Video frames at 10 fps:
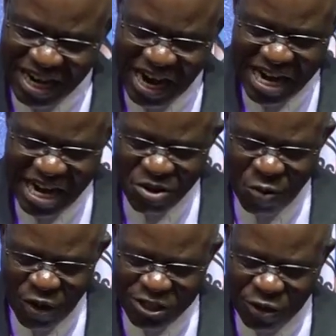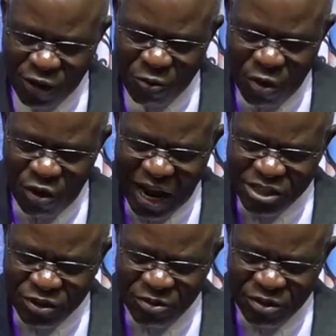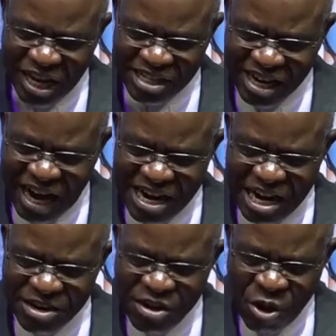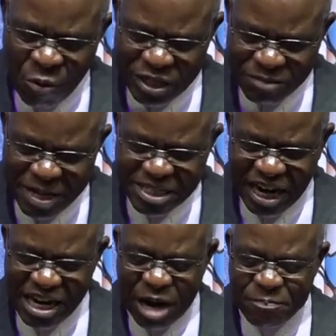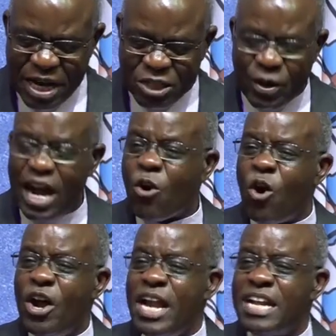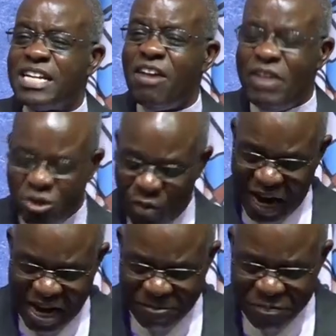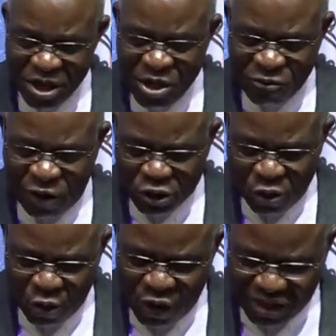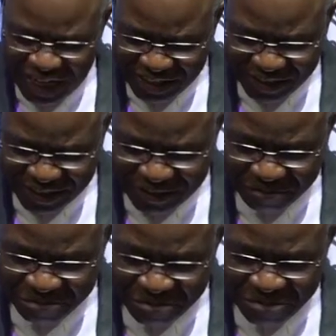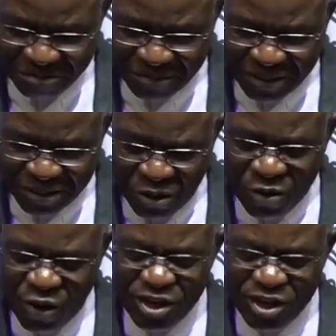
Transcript: garden was, has, the, the garden was basically a place where God had given to Adam for two good things. Two good